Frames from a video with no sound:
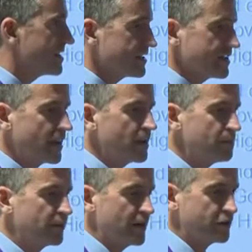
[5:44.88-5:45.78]
to see a
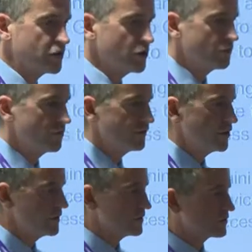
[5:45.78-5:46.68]
number of our student
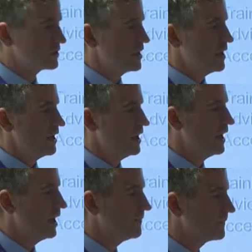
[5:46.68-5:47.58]
reviewers
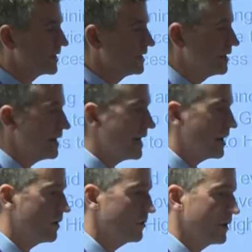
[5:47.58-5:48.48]
um,
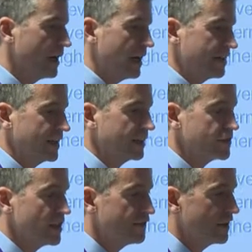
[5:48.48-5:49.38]
now, uh, I think,
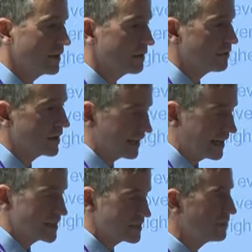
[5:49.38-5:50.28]
achieving
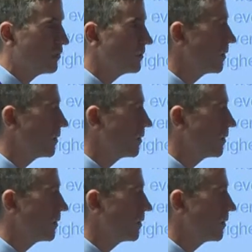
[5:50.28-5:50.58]
getting to the point